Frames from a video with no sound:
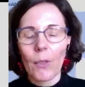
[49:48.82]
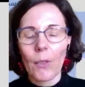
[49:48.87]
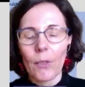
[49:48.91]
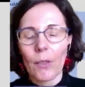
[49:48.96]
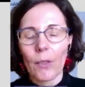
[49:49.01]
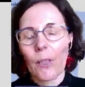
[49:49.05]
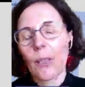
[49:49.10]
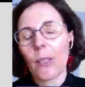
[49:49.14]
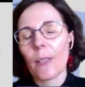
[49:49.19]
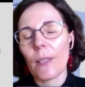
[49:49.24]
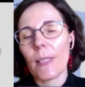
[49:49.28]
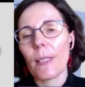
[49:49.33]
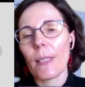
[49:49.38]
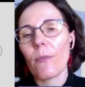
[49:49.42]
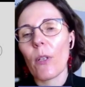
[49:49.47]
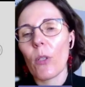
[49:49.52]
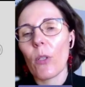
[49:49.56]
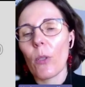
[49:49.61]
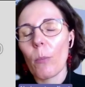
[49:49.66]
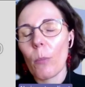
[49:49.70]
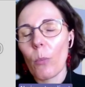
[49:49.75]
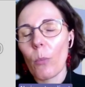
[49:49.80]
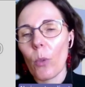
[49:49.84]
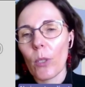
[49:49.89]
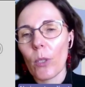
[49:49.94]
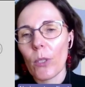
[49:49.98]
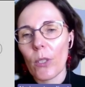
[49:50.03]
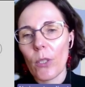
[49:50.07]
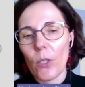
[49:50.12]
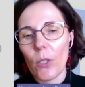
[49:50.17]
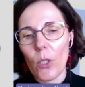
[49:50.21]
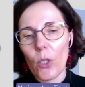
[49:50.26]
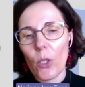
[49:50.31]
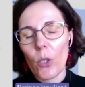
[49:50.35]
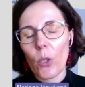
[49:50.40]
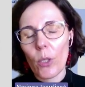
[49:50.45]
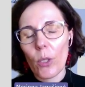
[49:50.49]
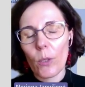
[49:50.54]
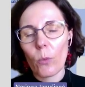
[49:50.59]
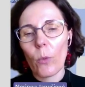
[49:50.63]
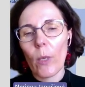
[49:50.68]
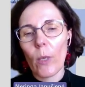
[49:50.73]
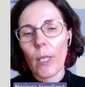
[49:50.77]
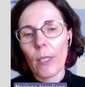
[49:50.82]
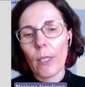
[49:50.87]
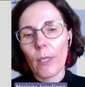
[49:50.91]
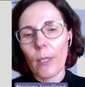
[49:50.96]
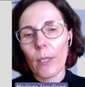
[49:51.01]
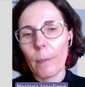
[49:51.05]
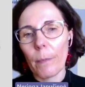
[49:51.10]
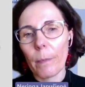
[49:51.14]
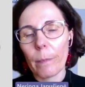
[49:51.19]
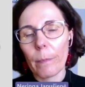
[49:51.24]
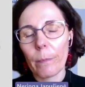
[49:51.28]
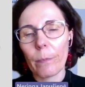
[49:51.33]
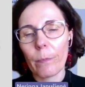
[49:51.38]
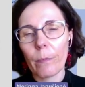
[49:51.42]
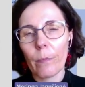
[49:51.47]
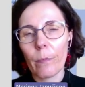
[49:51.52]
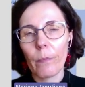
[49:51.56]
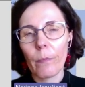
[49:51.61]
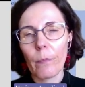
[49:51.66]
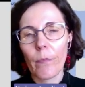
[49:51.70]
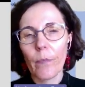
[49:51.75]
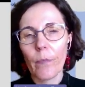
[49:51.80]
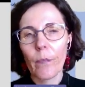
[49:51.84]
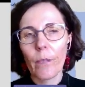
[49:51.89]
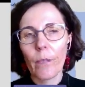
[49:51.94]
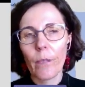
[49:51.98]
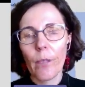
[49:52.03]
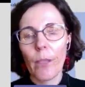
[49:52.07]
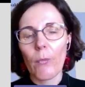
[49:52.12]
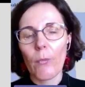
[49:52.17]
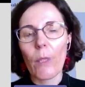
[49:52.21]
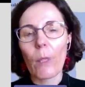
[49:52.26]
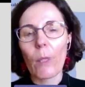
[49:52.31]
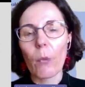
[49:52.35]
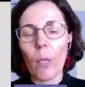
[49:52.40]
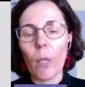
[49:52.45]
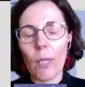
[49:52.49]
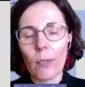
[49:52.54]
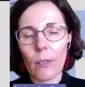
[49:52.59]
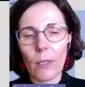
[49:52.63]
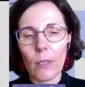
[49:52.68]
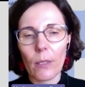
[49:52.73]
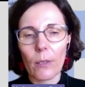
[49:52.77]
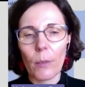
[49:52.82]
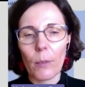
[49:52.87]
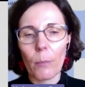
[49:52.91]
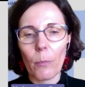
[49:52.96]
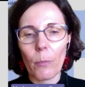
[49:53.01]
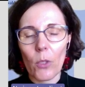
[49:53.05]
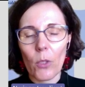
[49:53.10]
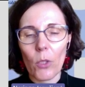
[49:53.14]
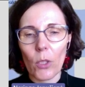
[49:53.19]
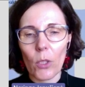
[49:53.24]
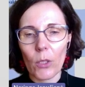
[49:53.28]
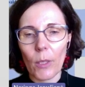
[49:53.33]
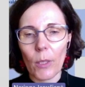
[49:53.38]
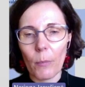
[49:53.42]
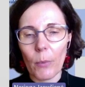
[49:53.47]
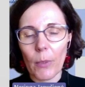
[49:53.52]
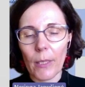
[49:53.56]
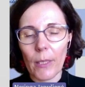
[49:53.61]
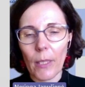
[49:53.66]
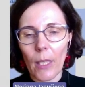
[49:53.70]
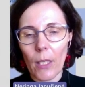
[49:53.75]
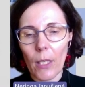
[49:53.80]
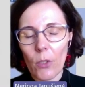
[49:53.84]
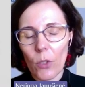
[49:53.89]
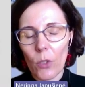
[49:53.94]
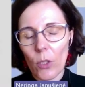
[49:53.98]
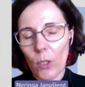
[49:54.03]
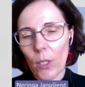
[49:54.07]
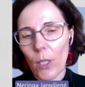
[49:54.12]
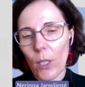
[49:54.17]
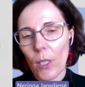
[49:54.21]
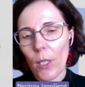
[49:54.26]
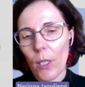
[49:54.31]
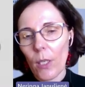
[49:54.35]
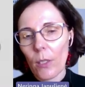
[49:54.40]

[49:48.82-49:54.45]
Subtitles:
it is very important issues when evaluating the project application.